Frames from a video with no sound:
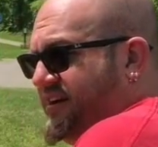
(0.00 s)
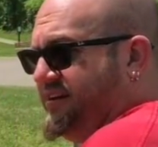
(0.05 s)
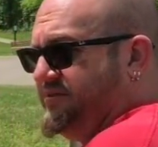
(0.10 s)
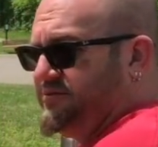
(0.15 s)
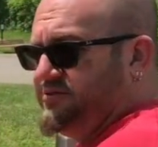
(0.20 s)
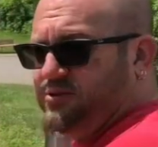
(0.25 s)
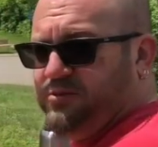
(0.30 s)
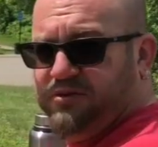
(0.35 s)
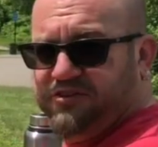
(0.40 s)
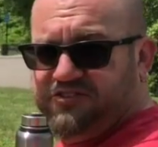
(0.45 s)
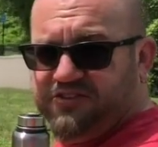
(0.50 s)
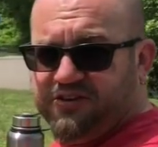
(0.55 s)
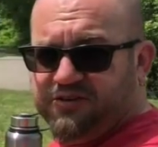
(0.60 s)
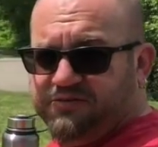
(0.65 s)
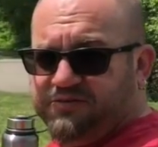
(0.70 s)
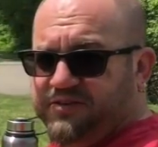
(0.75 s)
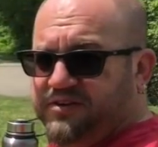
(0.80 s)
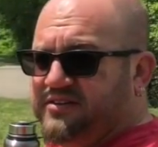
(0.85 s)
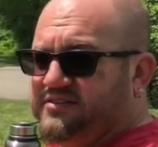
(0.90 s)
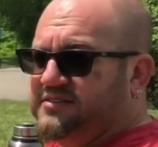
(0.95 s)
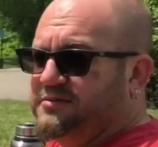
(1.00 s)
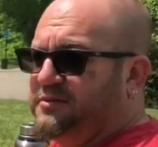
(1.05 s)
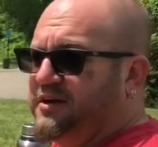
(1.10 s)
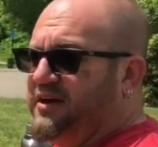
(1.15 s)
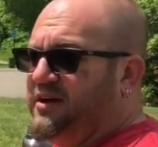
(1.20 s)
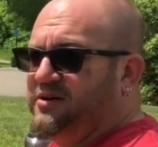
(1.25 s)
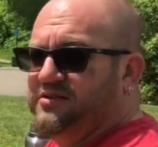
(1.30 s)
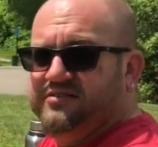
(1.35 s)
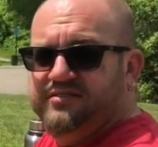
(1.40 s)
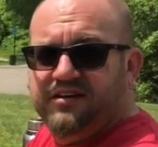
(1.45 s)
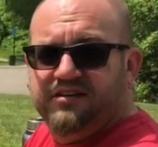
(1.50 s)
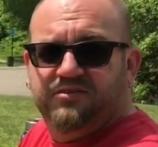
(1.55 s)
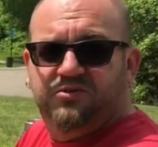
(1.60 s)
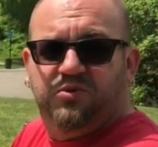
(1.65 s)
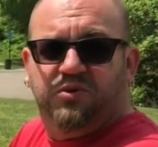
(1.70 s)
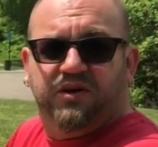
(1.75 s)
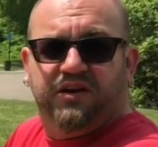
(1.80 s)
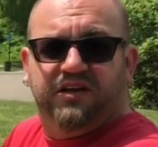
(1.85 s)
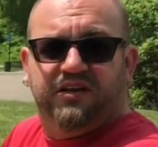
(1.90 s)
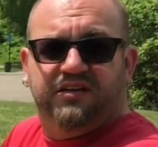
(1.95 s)
have so much interference at my house on
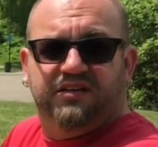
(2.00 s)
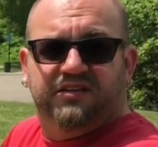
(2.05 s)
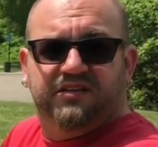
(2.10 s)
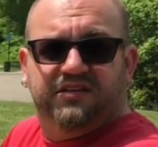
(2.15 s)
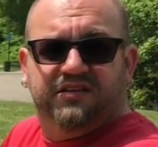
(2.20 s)
twenty,